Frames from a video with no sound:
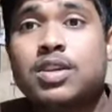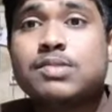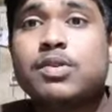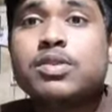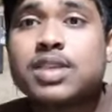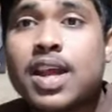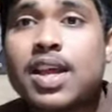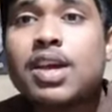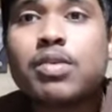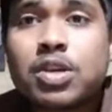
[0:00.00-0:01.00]
It is because
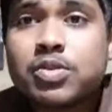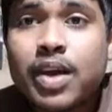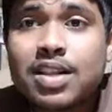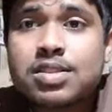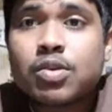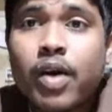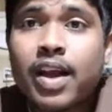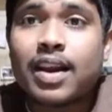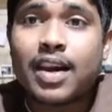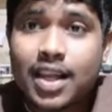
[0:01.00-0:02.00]
area equals to L
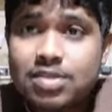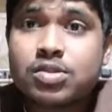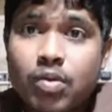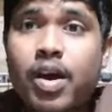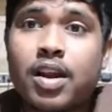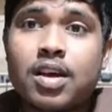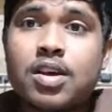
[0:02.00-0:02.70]
square, length square.